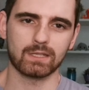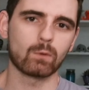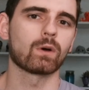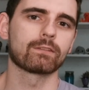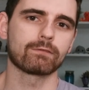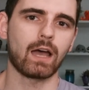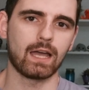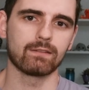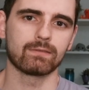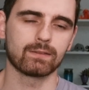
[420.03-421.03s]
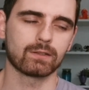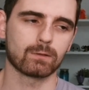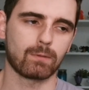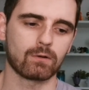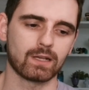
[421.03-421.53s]
1/5 if your
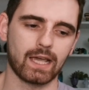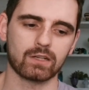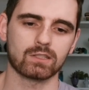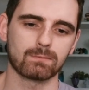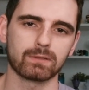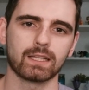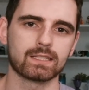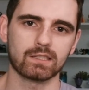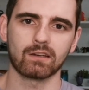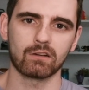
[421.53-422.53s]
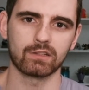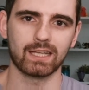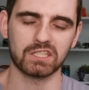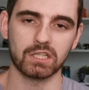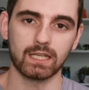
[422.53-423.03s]
opponent actually plays the card
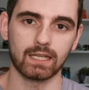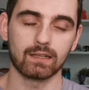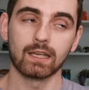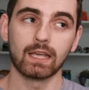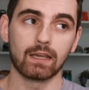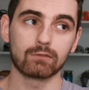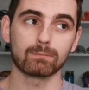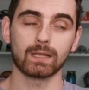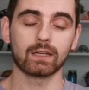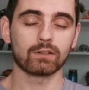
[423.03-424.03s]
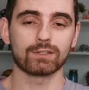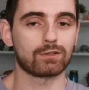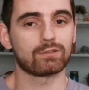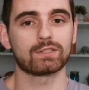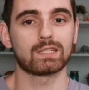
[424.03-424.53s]
that she hit. If you play her on
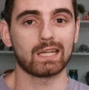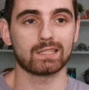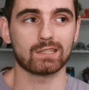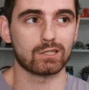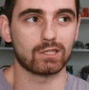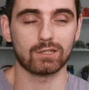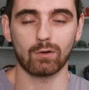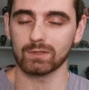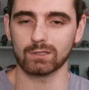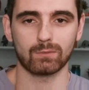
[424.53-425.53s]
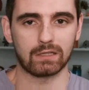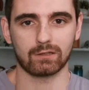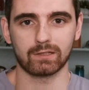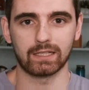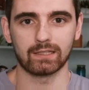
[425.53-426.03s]
turn 6, she's always a
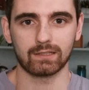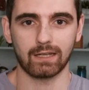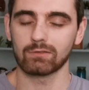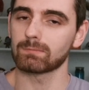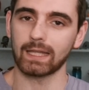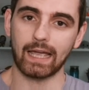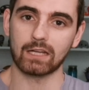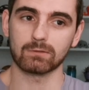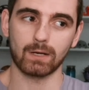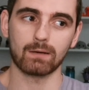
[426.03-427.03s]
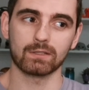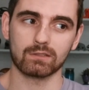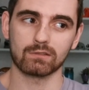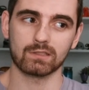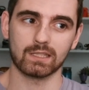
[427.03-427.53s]
1/3. Okay, if you play Hydra Bob on
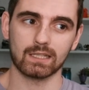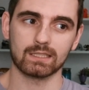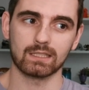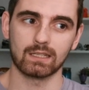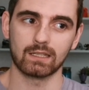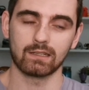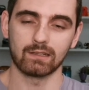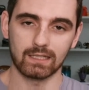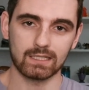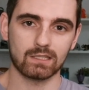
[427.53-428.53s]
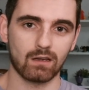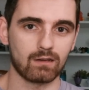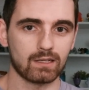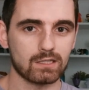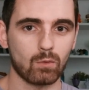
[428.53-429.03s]
turn 6, he's
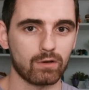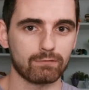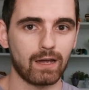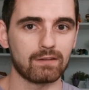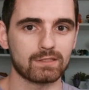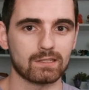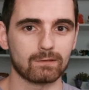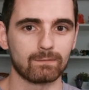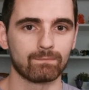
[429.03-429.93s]
a 1/5 still.